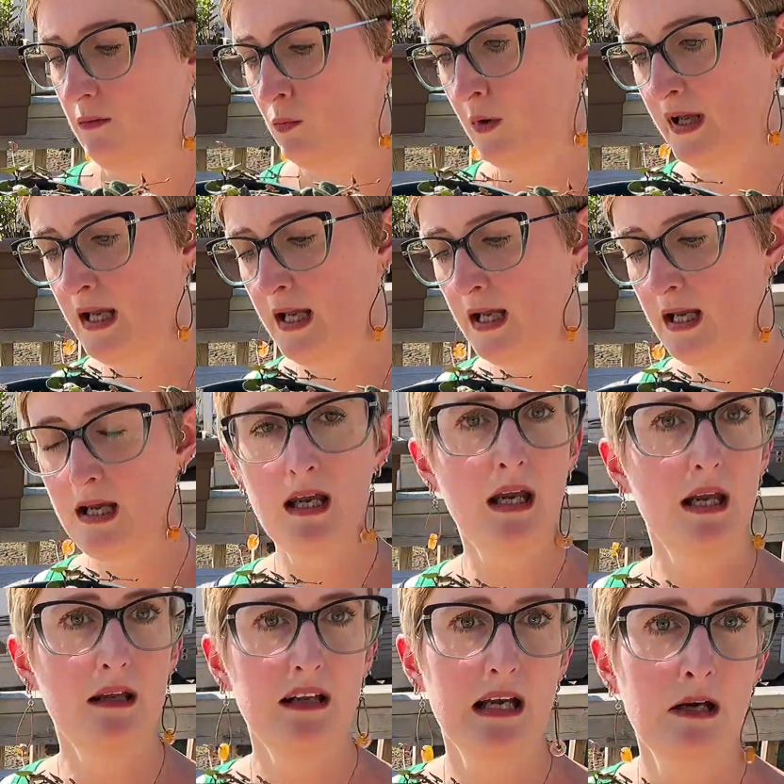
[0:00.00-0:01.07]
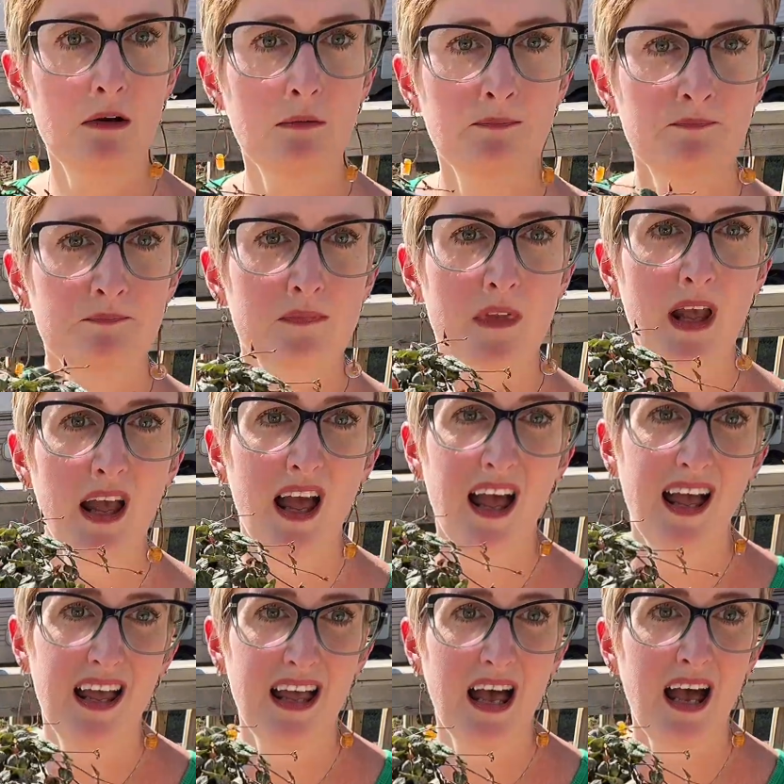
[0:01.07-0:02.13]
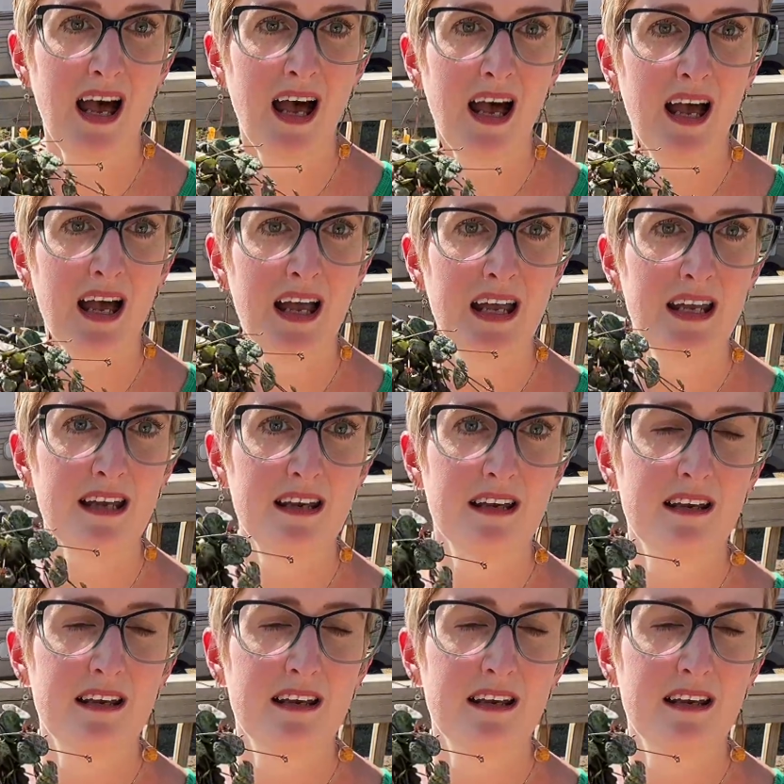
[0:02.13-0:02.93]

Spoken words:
way down. I